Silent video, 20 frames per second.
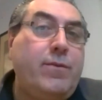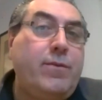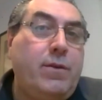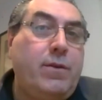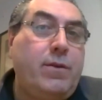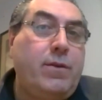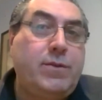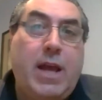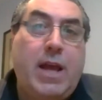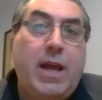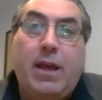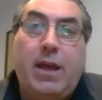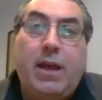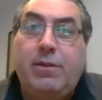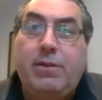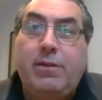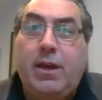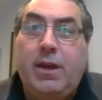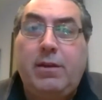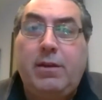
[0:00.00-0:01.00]
say,
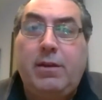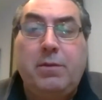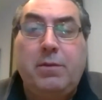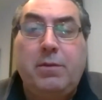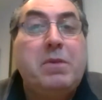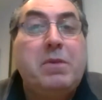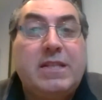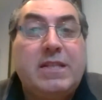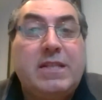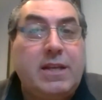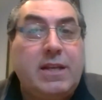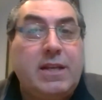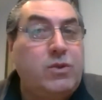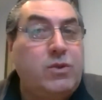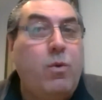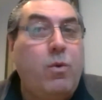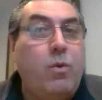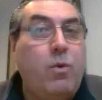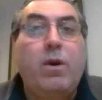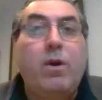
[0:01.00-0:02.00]
the business
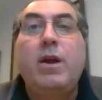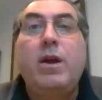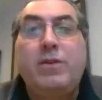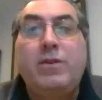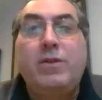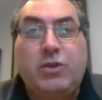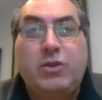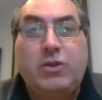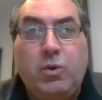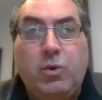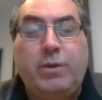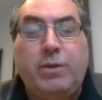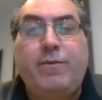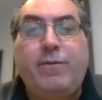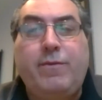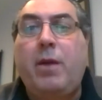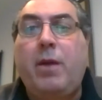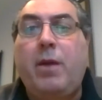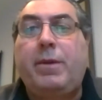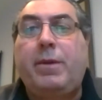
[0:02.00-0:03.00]
or the school
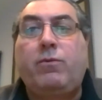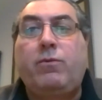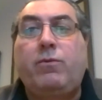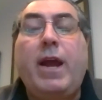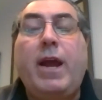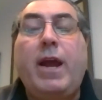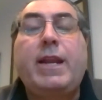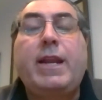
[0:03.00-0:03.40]
environment, right?